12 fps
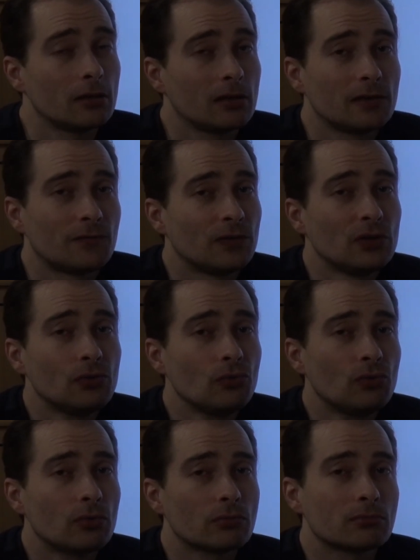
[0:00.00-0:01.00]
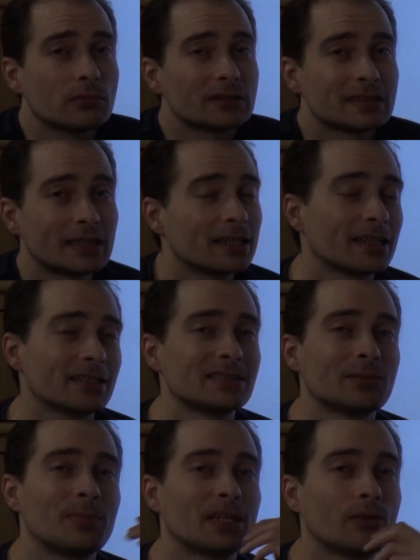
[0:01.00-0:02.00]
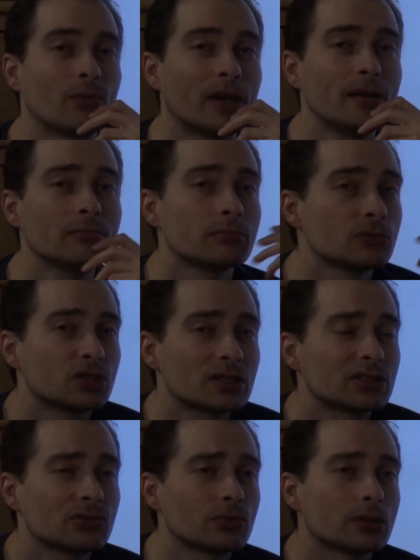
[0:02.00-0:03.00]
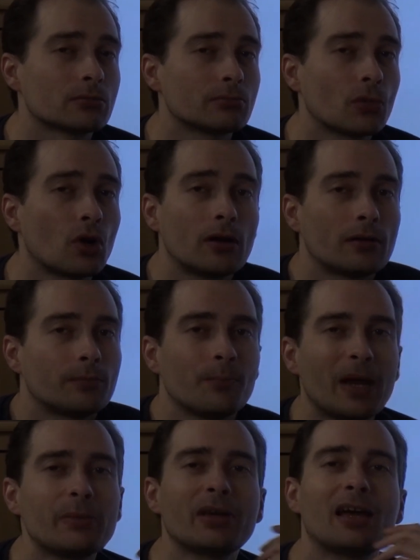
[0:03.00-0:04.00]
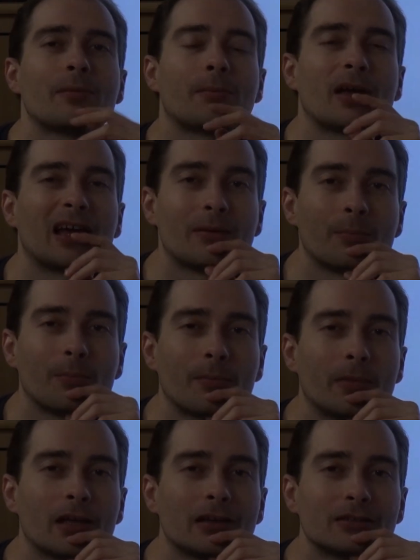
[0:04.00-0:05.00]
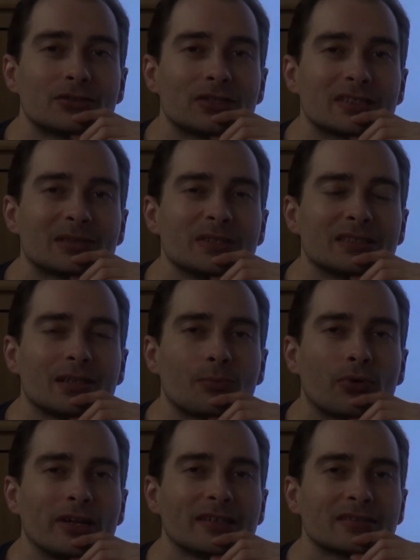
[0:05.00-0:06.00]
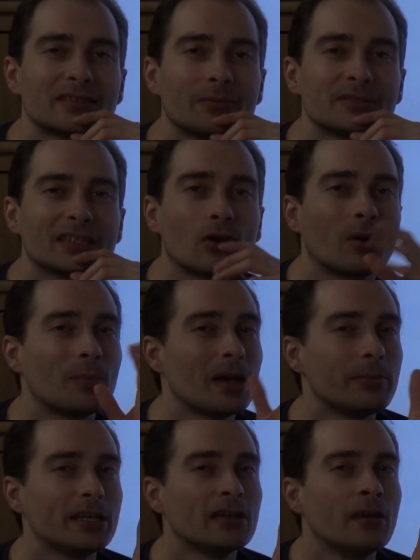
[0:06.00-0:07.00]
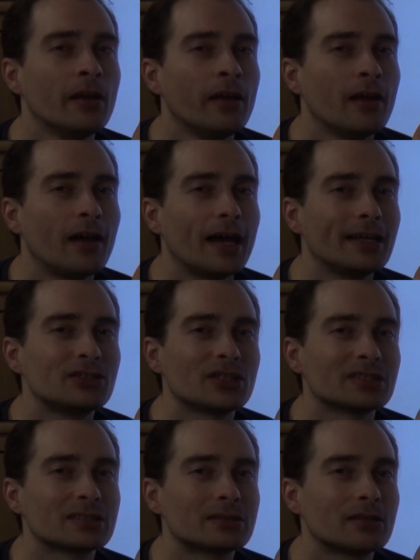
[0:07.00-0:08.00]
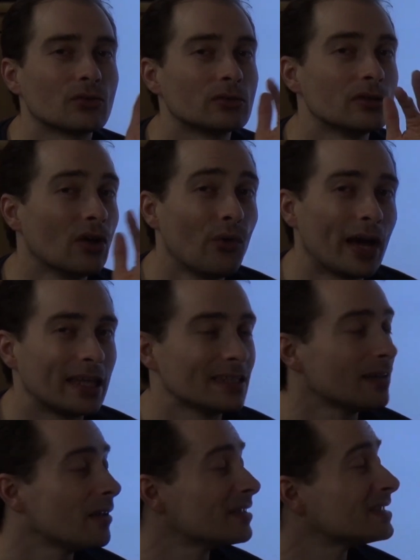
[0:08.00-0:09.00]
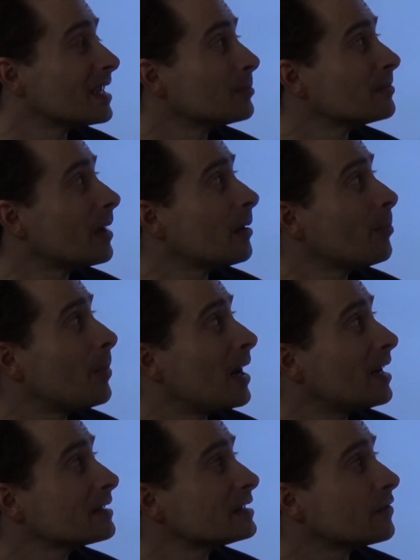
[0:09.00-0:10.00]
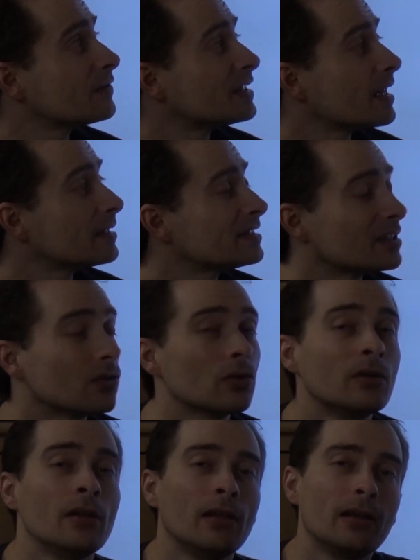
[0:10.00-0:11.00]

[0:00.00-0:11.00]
if you think it's a better way, just do it. Or maybe I'm just misinterpreting something, or maybe I just don't know some parts of that. So